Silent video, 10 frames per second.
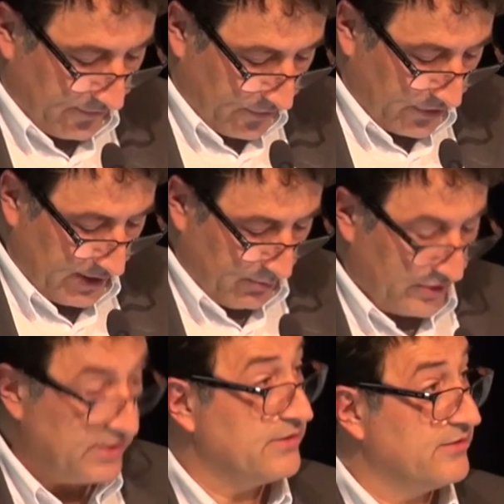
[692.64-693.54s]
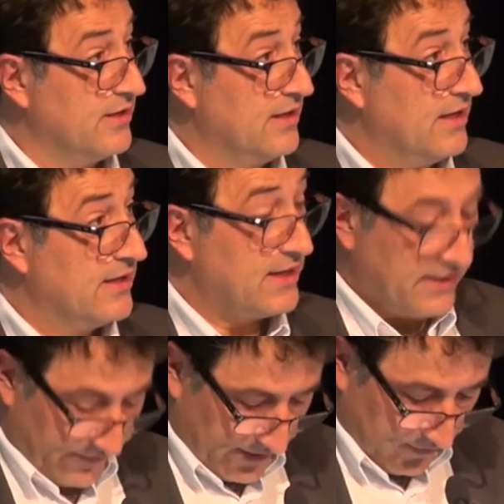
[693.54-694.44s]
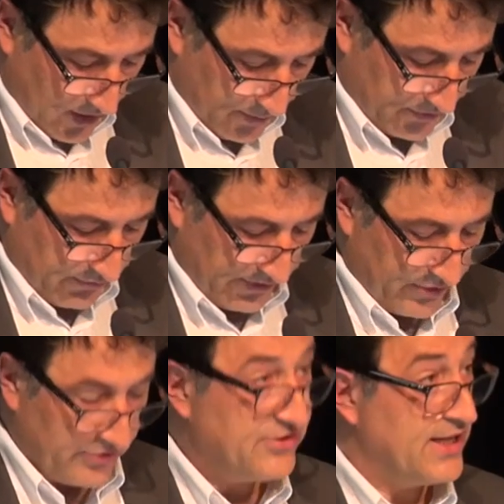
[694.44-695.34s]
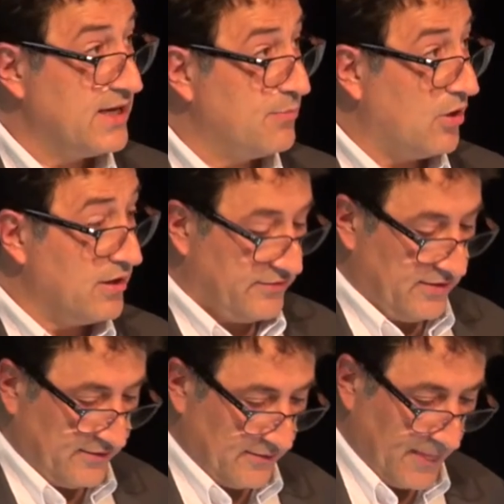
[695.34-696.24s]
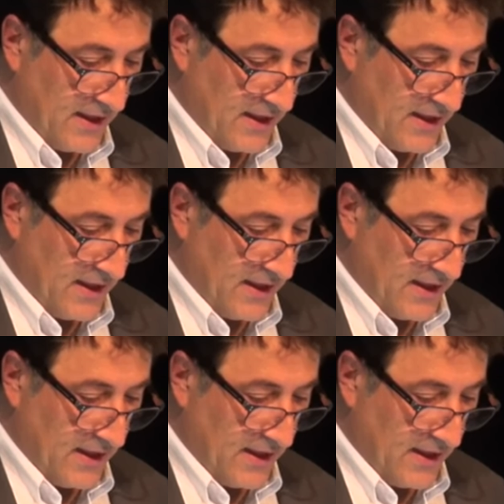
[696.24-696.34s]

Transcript: of funding bodies that have developed research data policies